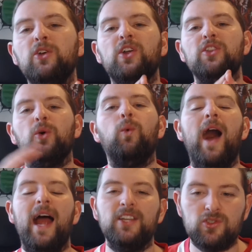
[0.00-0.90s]
look at the
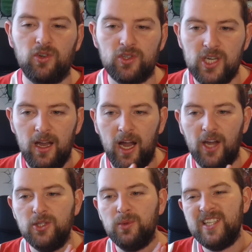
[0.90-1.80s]
wider structure
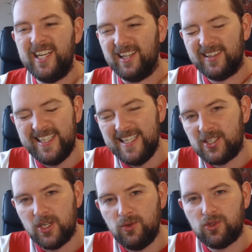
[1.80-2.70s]
and you would need at
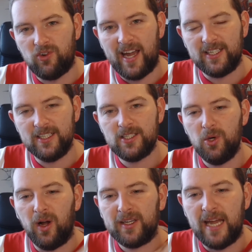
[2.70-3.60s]
least 2 strikers
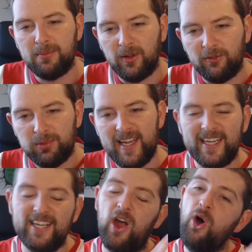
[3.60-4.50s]
who are capable of playing
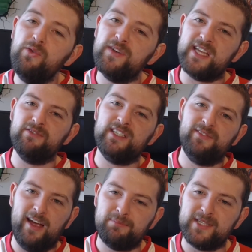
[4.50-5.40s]
in over
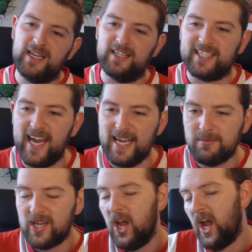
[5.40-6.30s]
75% of the
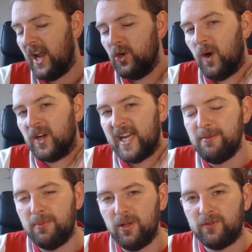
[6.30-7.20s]
games and who are
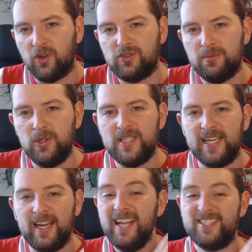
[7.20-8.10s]
capable of
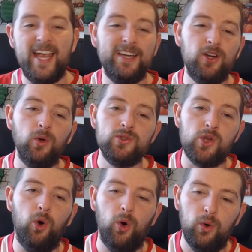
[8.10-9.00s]
contributing 10 goals
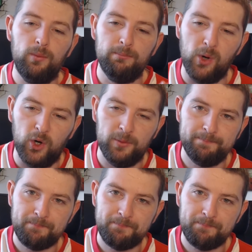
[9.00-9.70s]
or more.